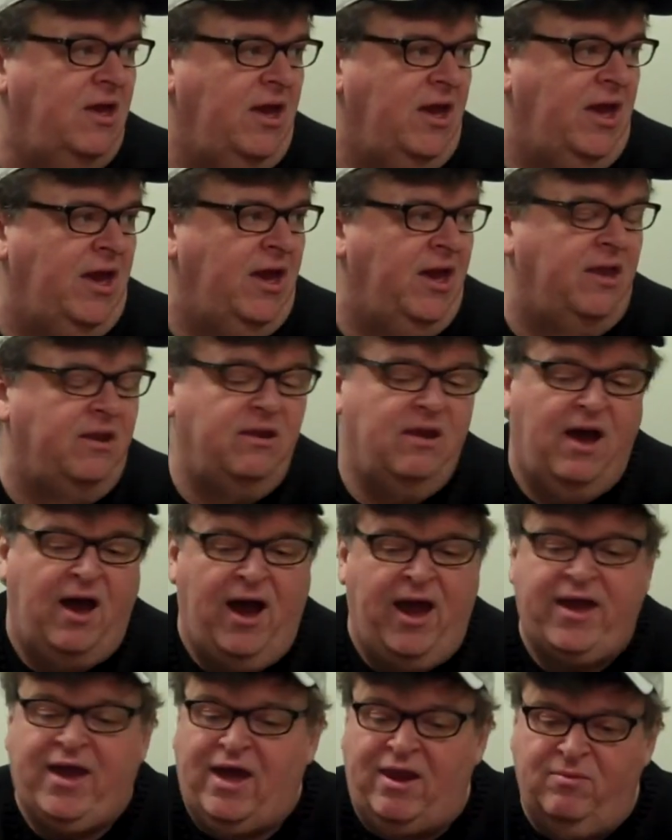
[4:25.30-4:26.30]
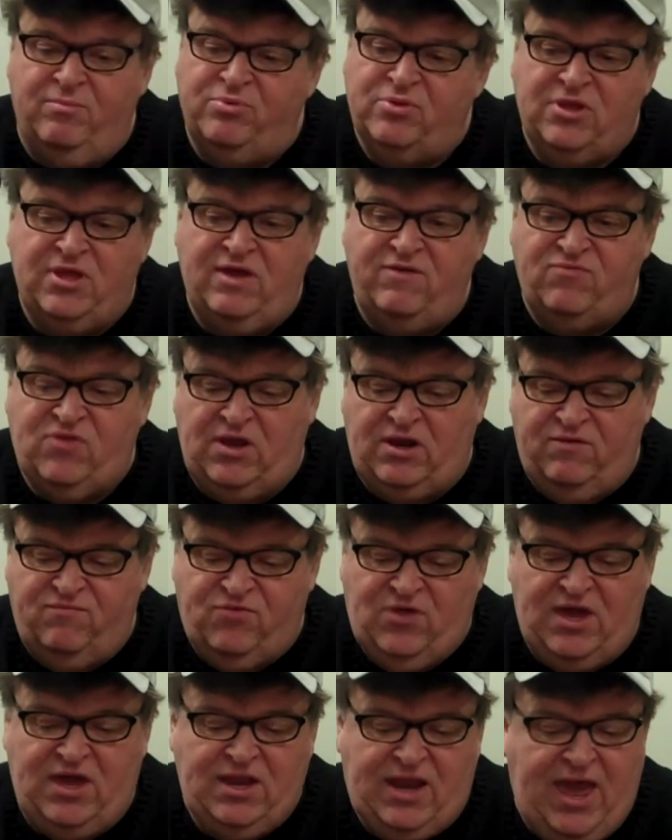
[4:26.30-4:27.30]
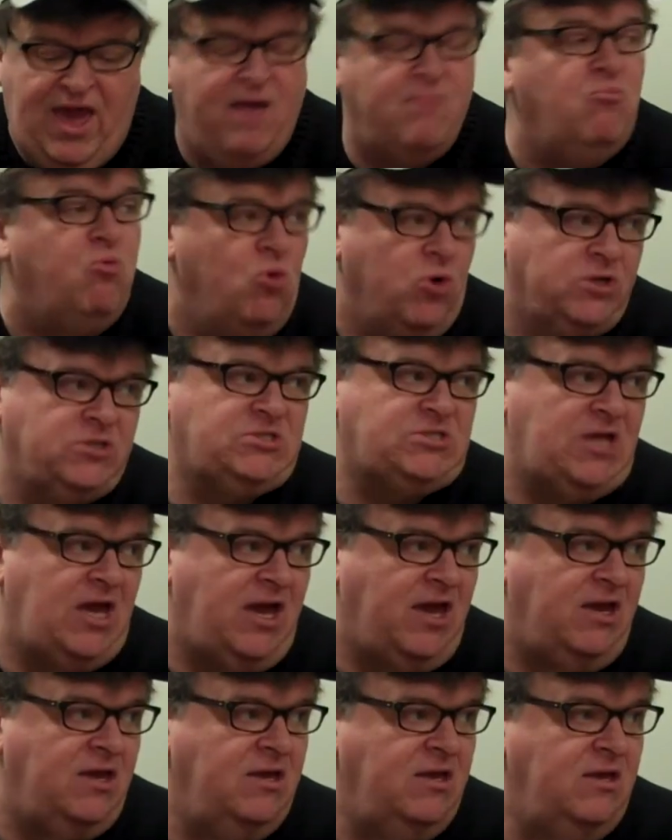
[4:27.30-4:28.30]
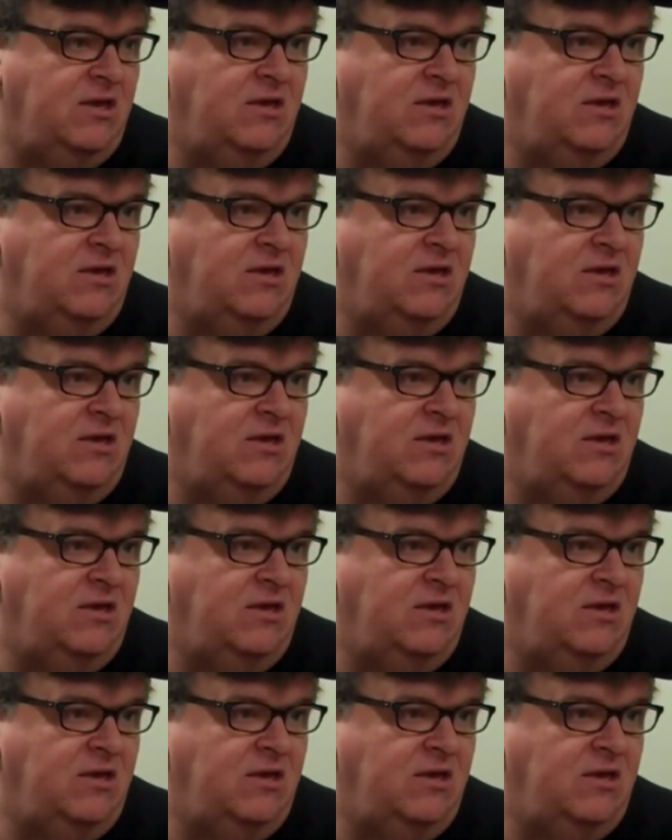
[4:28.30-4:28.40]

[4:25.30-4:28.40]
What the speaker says: And I got to believe that if they had more say,